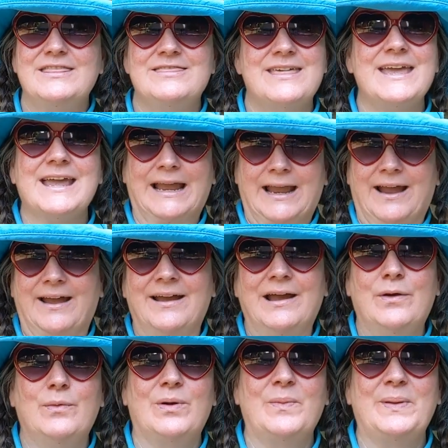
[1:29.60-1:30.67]
thing
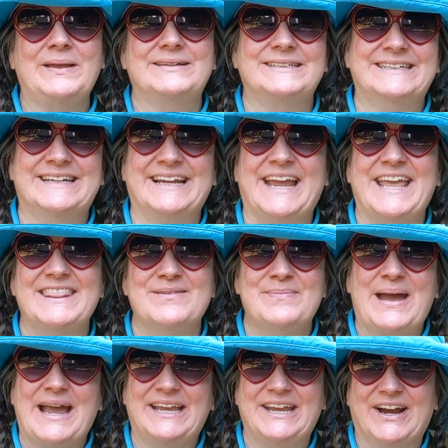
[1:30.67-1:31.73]
we're building in the
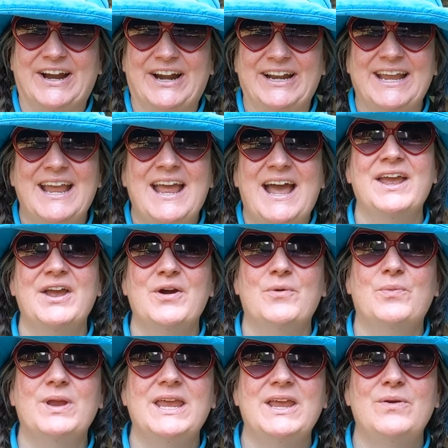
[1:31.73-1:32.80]
backyard.
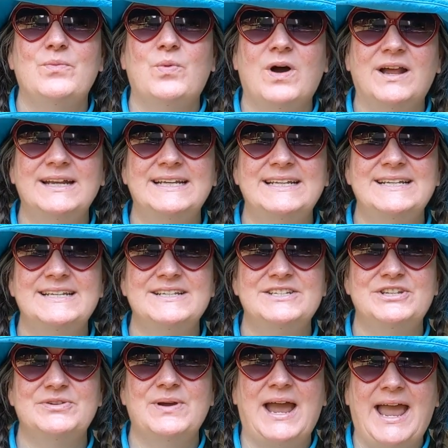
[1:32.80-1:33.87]
We wanted
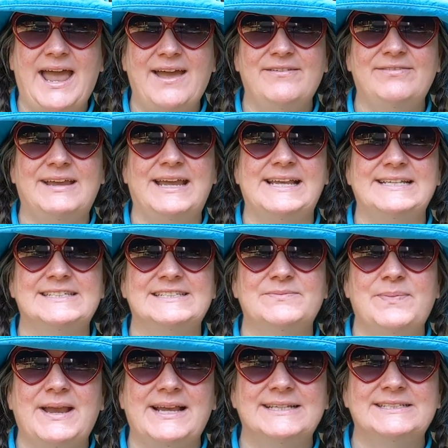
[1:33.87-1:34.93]
to have a
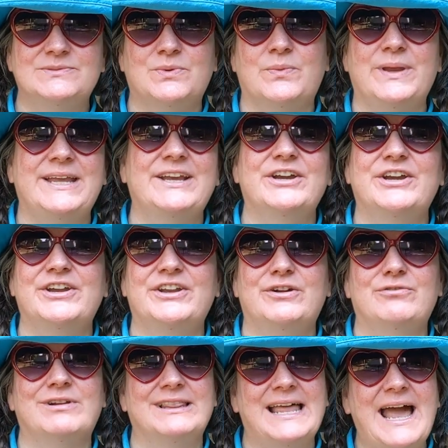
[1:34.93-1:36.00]
space where we could
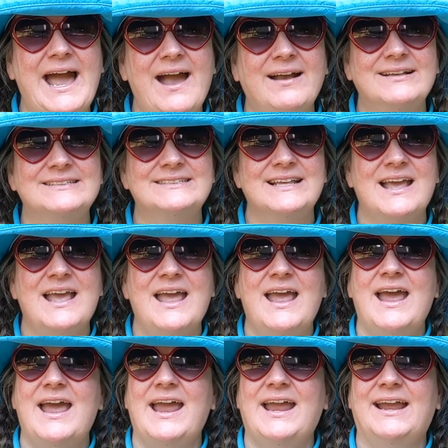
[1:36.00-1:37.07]
relax
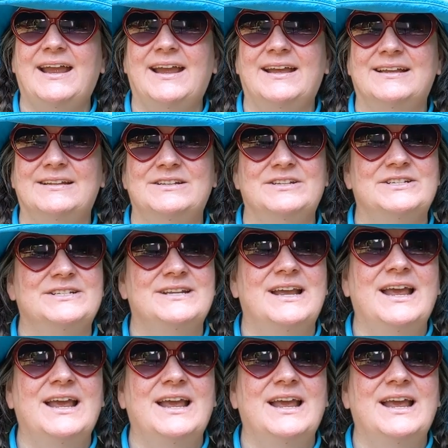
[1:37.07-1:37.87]
and